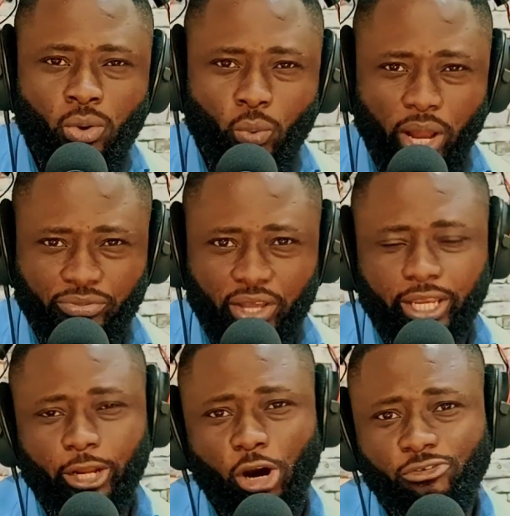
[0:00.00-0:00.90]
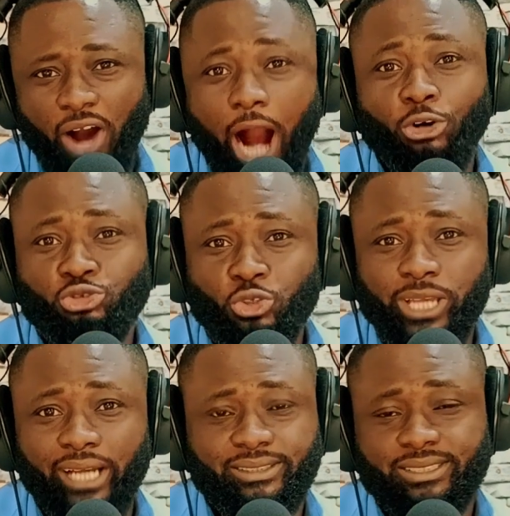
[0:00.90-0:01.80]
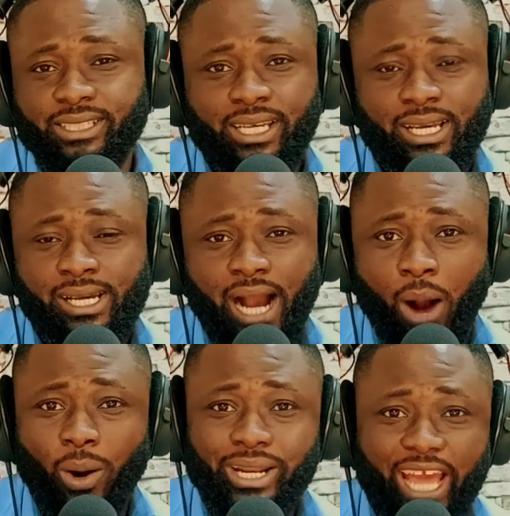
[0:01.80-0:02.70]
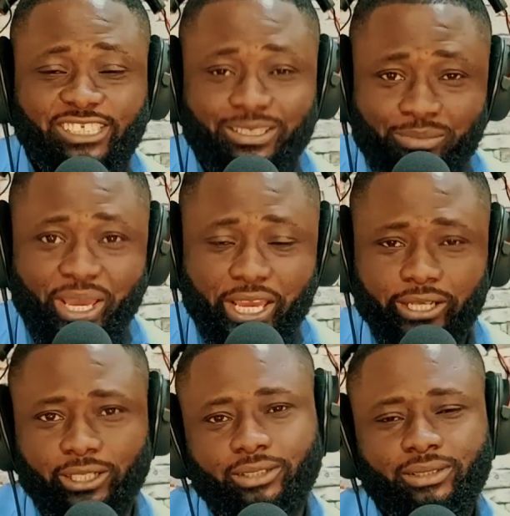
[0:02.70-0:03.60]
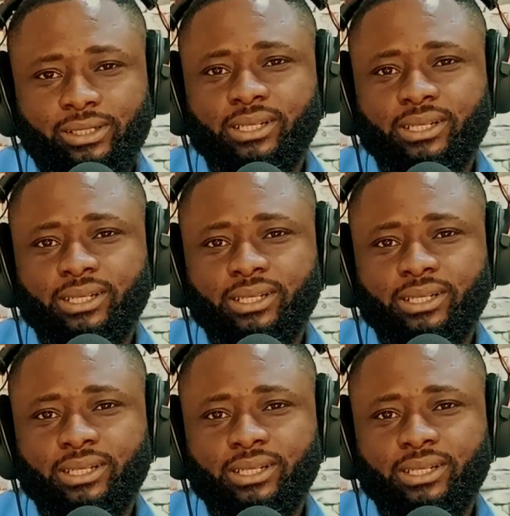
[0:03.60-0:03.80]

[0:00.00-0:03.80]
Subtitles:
we are thinking of how to get our next meal.